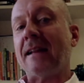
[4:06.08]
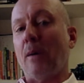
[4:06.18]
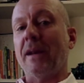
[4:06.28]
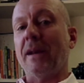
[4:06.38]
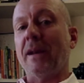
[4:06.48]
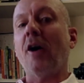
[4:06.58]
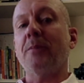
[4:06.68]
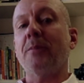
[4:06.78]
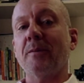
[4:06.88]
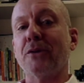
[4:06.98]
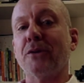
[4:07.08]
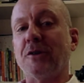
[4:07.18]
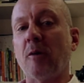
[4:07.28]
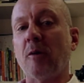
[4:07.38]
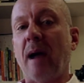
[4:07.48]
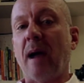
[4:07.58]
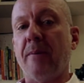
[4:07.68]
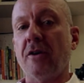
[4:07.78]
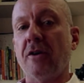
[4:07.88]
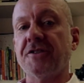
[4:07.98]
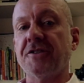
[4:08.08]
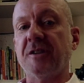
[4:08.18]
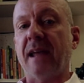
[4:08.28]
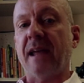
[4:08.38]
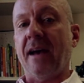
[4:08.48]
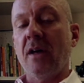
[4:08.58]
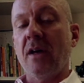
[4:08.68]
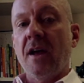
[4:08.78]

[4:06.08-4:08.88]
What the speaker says: what would help produce more bipartisanship now.